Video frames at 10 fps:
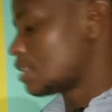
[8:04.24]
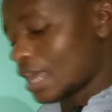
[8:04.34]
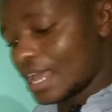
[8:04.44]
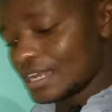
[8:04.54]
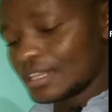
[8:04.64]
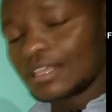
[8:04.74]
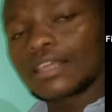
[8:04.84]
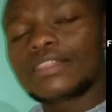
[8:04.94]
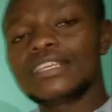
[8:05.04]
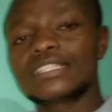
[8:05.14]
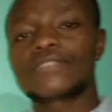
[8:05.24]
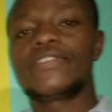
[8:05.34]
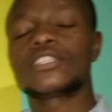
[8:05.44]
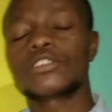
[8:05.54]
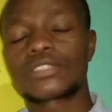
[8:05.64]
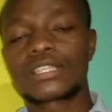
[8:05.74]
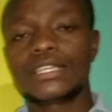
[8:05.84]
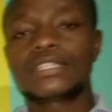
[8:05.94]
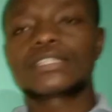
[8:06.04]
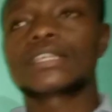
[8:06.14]
And these vassal
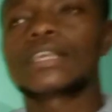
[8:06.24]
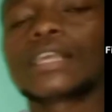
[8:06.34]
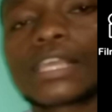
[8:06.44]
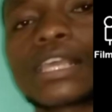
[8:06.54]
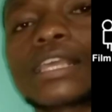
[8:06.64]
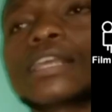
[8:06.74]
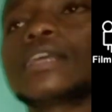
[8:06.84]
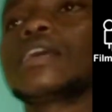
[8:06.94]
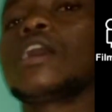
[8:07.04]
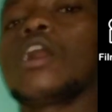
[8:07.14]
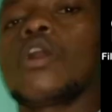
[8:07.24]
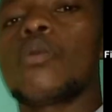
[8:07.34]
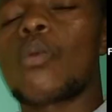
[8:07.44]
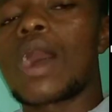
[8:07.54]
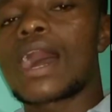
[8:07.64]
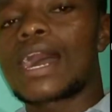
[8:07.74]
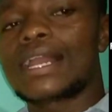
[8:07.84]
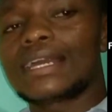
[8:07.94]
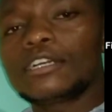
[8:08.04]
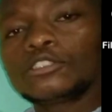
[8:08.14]
states were
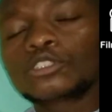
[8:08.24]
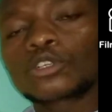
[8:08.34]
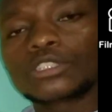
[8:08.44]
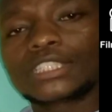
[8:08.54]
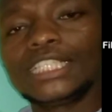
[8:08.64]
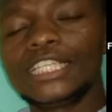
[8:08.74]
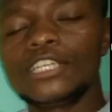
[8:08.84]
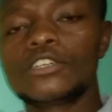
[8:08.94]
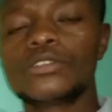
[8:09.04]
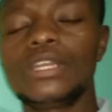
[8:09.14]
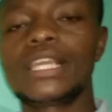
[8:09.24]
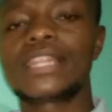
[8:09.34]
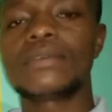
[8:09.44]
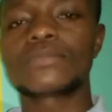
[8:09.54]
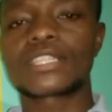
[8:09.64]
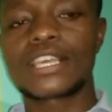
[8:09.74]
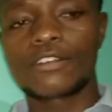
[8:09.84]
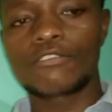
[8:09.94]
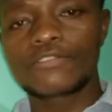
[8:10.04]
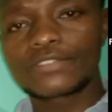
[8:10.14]
allowed to continue ruling
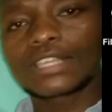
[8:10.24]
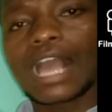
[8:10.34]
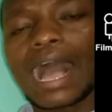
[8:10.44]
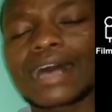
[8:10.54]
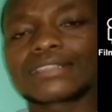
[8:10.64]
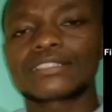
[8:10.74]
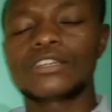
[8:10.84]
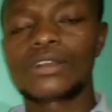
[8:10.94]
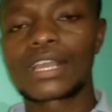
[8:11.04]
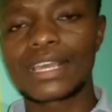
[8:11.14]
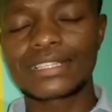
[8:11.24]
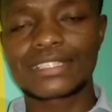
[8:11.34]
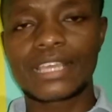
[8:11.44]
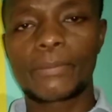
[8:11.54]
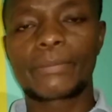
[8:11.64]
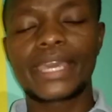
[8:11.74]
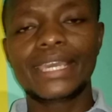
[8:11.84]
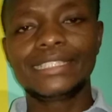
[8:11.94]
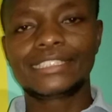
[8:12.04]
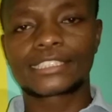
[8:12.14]
themselves as long as they
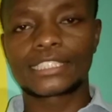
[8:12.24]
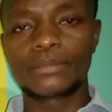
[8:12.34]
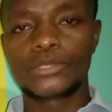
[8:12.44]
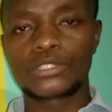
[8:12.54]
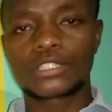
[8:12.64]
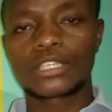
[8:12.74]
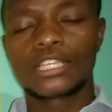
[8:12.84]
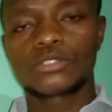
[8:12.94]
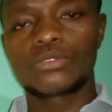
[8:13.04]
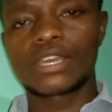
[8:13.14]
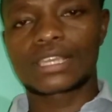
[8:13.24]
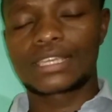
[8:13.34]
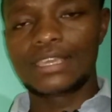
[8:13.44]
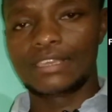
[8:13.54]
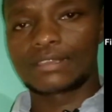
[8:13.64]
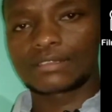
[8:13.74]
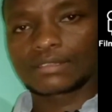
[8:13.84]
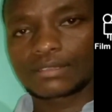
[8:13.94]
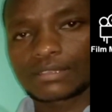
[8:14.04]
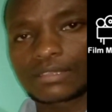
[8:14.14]
paid tribute to the king.
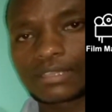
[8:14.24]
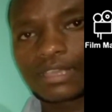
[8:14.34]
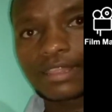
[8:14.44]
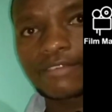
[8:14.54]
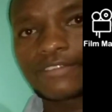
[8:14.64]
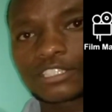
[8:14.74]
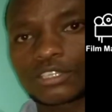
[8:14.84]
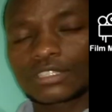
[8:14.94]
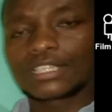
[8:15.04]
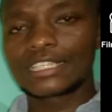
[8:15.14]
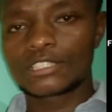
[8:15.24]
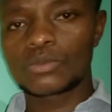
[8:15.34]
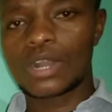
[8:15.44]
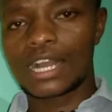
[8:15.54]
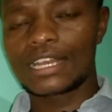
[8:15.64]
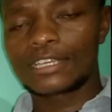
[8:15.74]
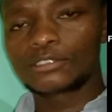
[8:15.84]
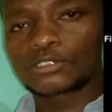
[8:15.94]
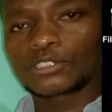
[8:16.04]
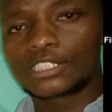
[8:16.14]
The vassal states were allowed
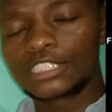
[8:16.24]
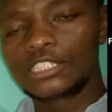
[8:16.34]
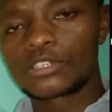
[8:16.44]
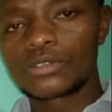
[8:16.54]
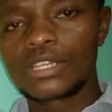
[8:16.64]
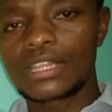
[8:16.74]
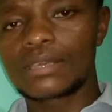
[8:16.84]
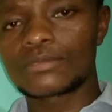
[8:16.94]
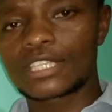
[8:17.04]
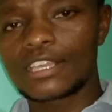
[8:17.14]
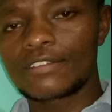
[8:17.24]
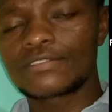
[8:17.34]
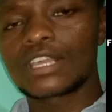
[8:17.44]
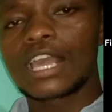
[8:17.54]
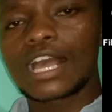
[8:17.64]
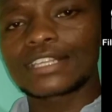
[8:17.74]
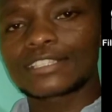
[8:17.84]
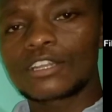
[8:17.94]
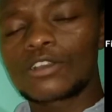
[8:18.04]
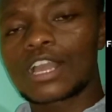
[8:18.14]
to continue ruling themselves as
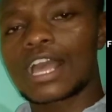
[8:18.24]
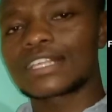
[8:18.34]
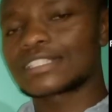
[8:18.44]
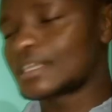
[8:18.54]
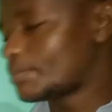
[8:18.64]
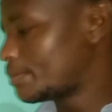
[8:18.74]
long as they